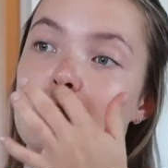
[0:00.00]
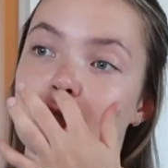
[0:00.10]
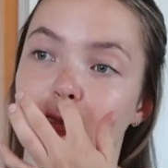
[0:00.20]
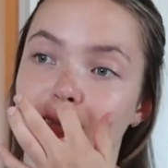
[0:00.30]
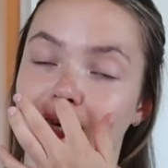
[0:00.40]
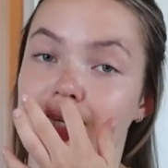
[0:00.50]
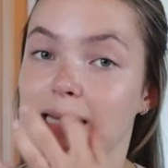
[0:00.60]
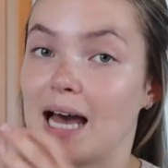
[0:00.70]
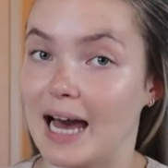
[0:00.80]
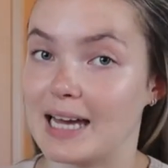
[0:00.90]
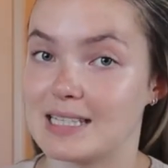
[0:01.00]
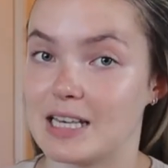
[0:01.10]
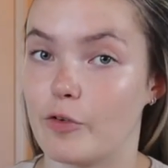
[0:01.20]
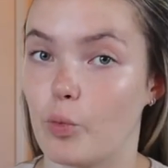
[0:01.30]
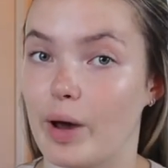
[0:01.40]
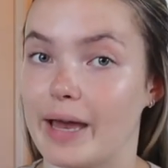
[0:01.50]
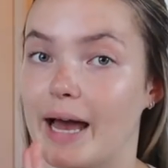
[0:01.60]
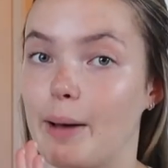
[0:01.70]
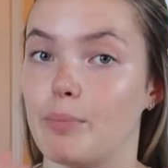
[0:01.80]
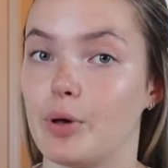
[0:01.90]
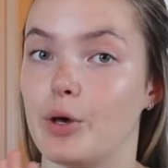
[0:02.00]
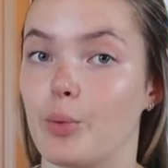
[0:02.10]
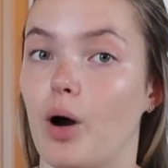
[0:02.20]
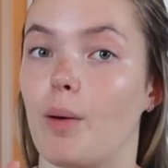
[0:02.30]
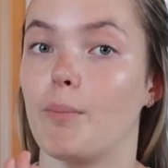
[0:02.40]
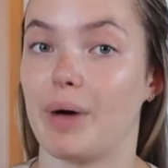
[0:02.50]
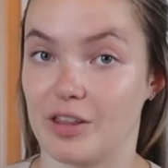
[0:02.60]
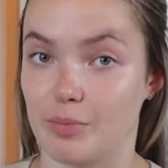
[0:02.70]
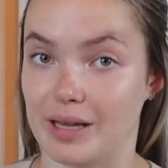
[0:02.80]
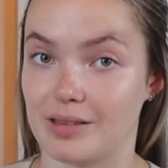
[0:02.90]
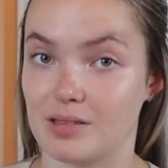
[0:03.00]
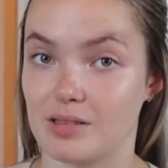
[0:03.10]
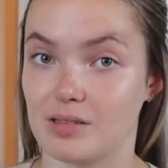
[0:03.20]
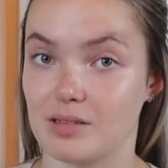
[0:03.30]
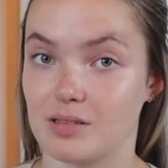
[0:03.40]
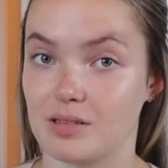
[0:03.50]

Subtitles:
she does like to hide herself away and poo on bath mats,